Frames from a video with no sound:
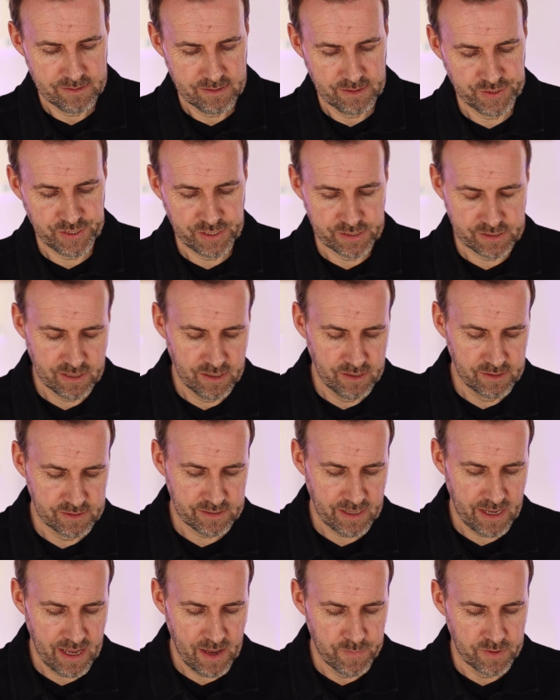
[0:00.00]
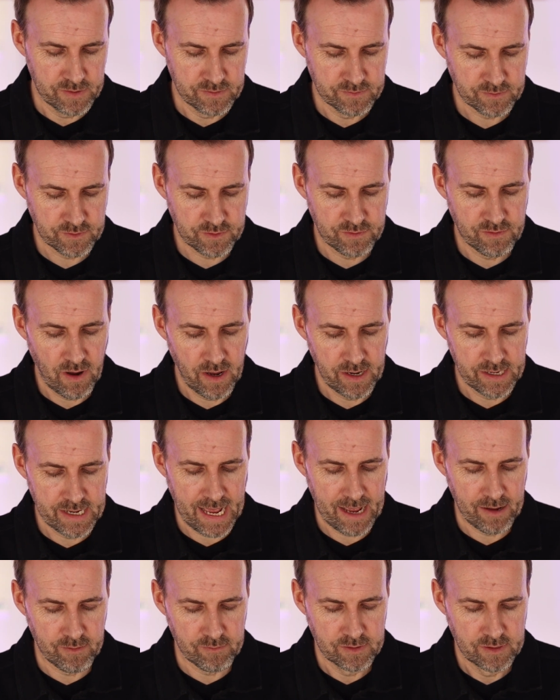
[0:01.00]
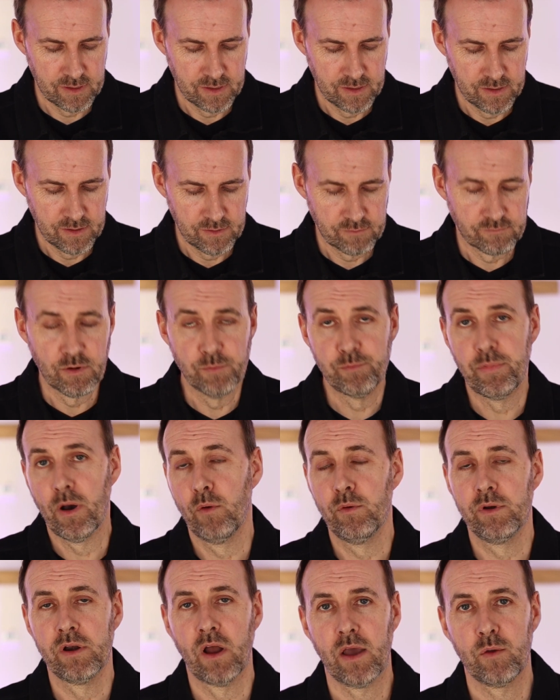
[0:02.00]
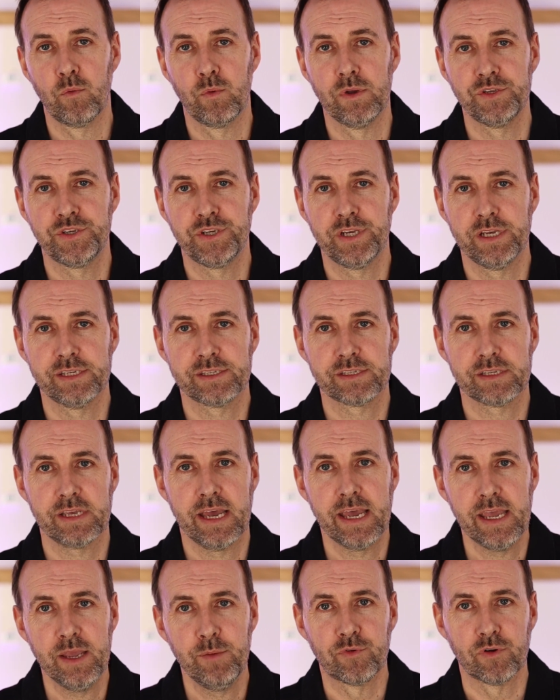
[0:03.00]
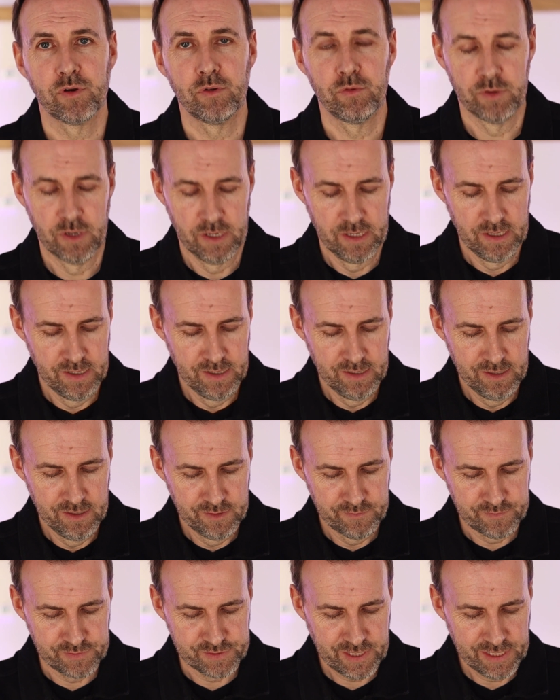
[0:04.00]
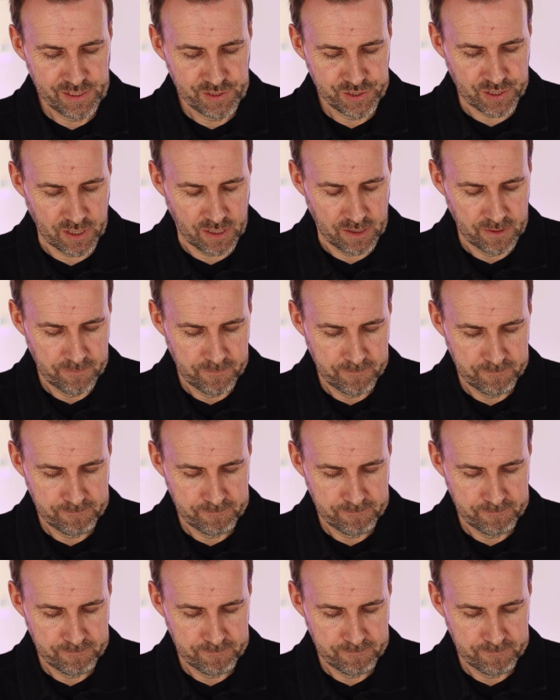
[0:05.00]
And she turned to him and cried out, "Rabboni," which is Hebrew for teacher.